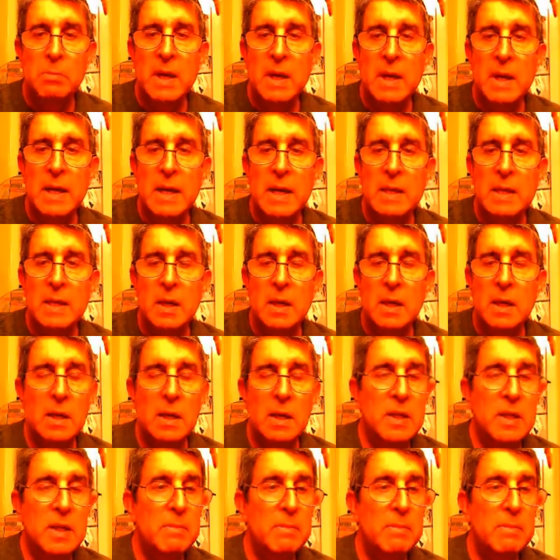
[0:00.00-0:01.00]

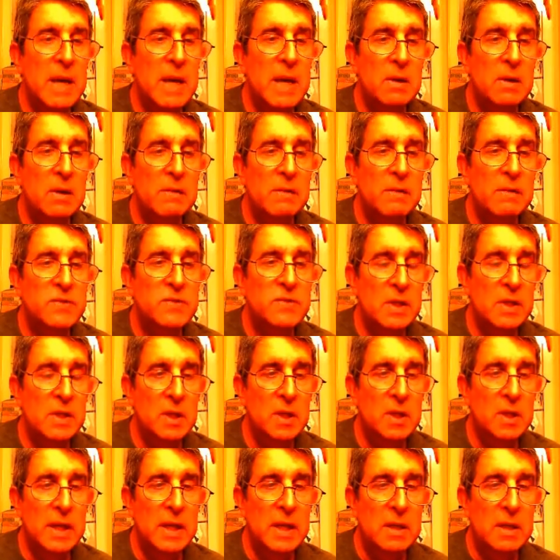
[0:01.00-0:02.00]
the amount of
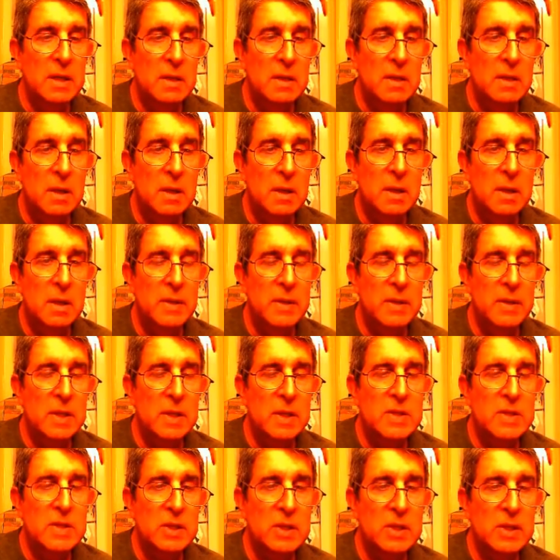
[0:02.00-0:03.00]
sunlight
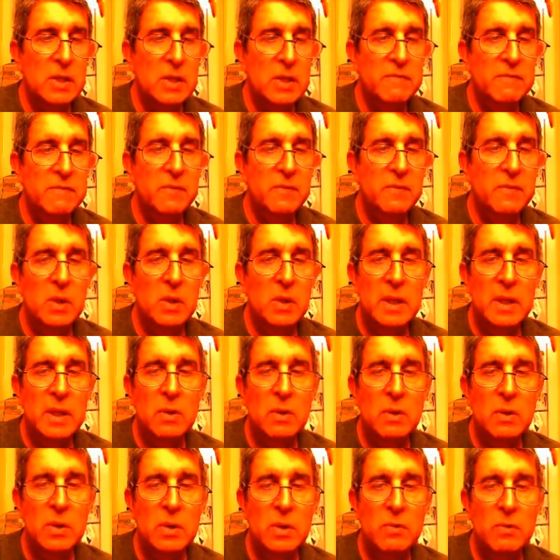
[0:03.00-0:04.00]
that is actually
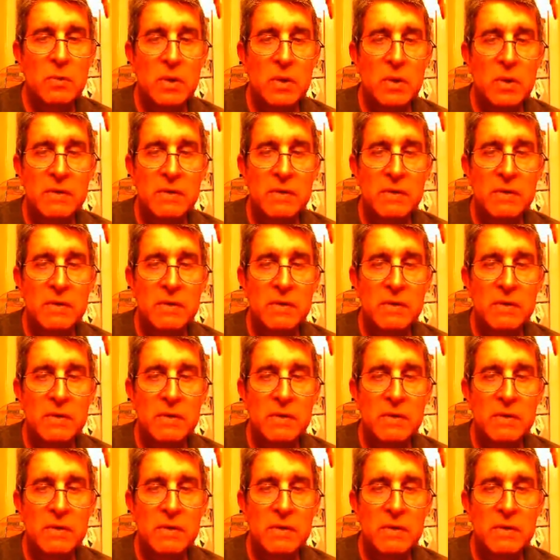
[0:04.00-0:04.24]
falling on the